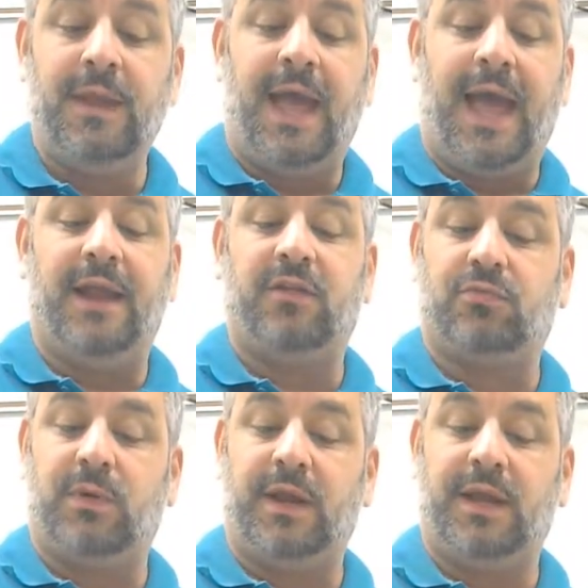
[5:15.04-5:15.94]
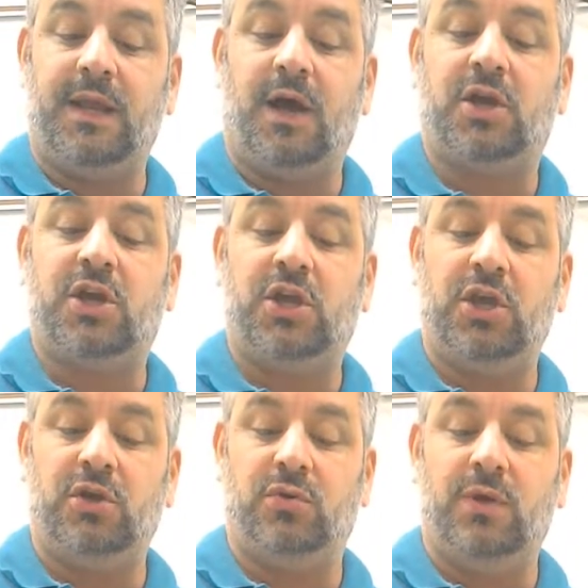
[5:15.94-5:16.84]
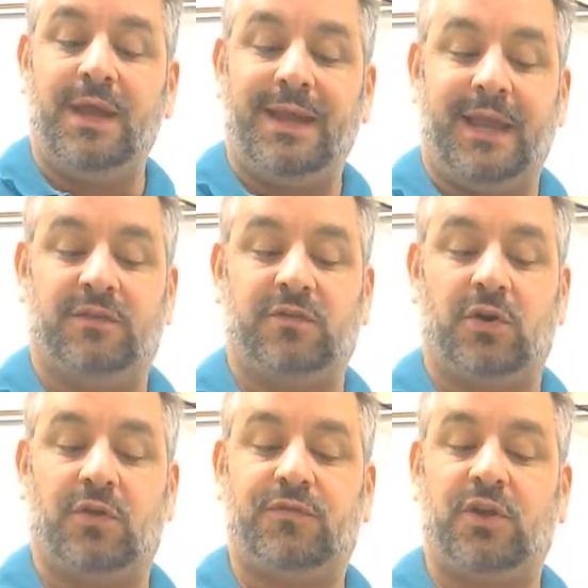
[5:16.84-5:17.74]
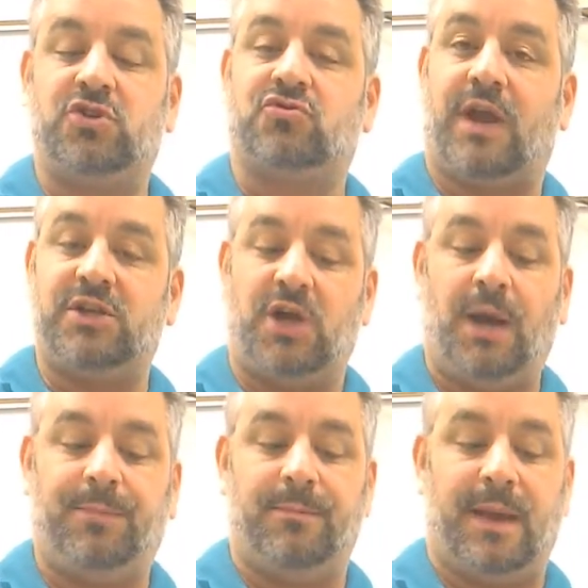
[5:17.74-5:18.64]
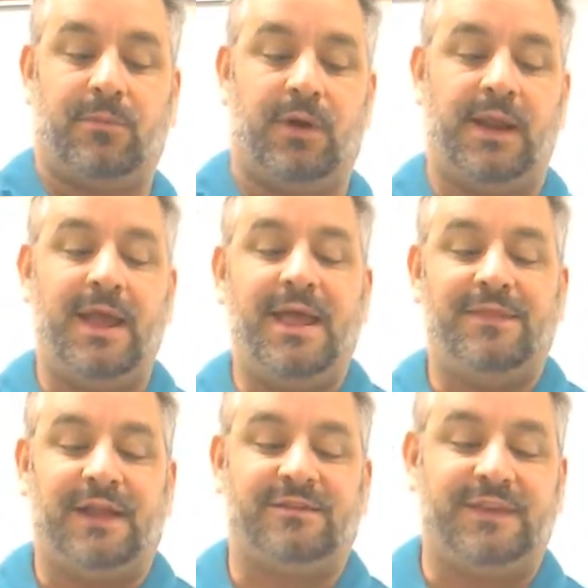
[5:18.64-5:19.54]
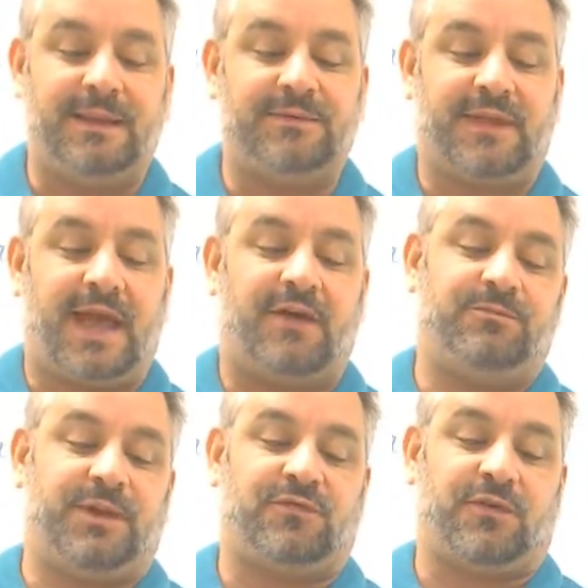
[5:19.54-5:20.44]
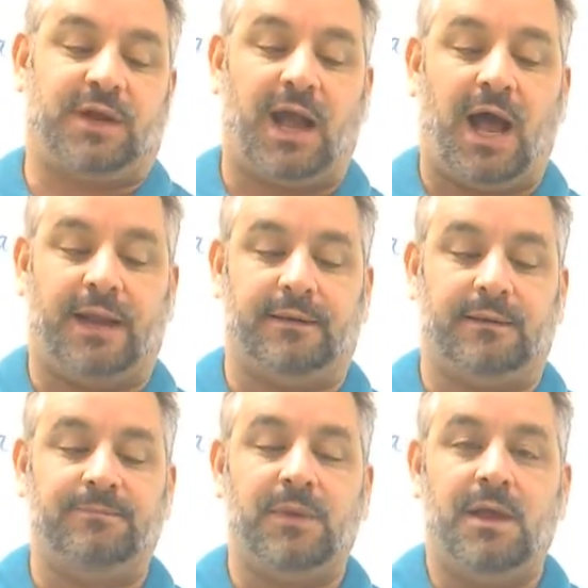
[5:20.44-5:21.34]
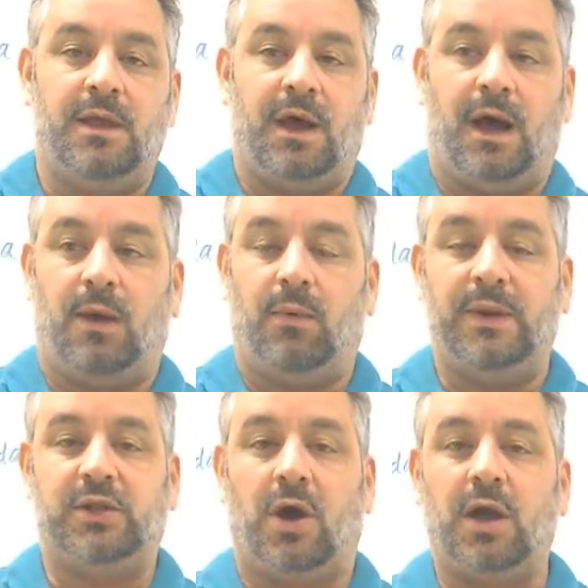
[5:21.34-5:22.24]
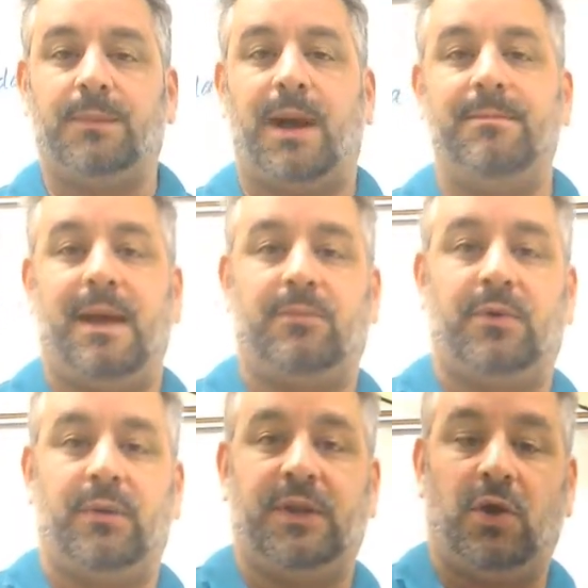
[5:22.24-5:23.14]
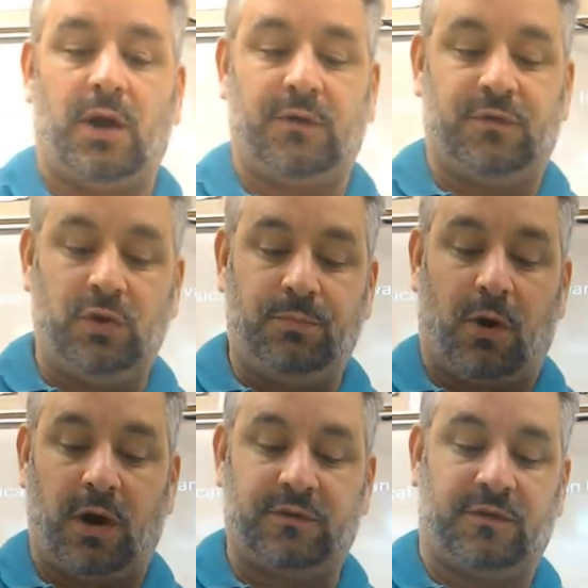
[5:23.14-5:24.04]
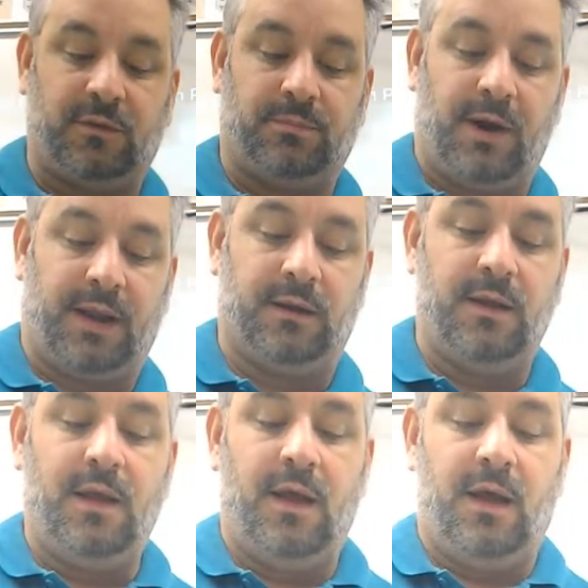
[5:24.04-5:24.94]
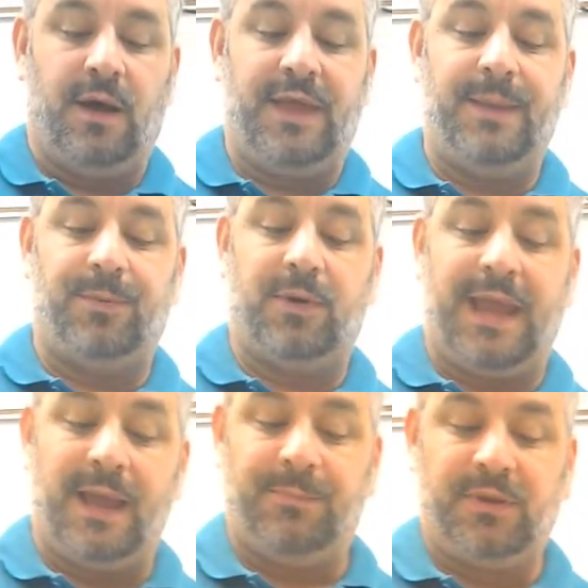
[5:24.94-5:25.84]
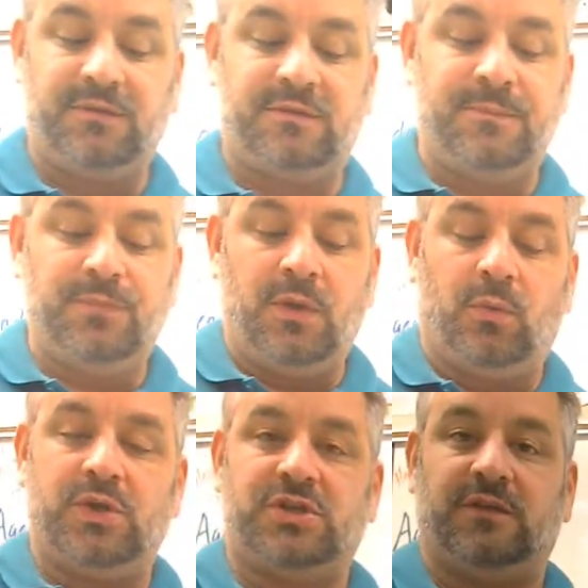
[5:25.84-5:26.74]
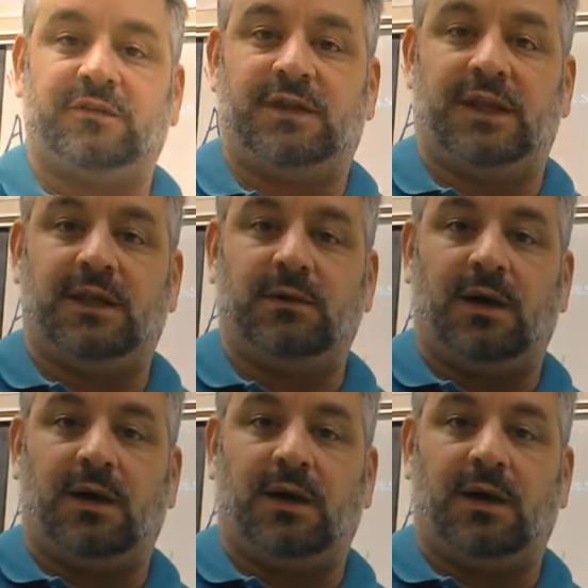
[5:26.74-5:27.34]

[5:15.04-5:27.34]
And 3, a cue can serve to dredge up a memory that seems to have been forgotten. When we talk about memory, we talk of 2 parts of the brain. The hippocampus, which is the